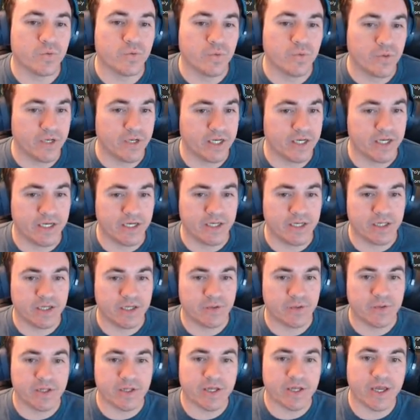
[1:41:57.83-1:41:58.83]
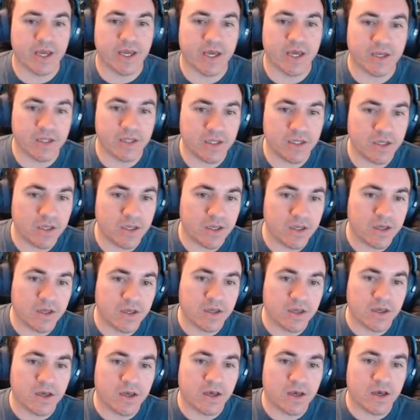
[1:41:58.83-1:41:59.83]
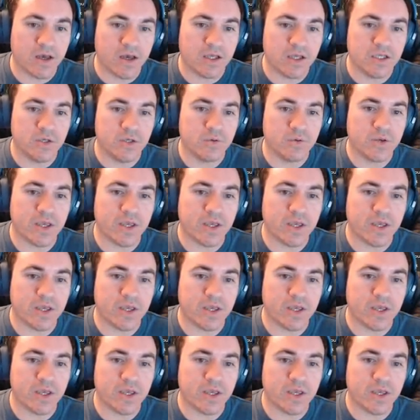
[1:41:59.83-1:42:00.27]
Really, really handy. You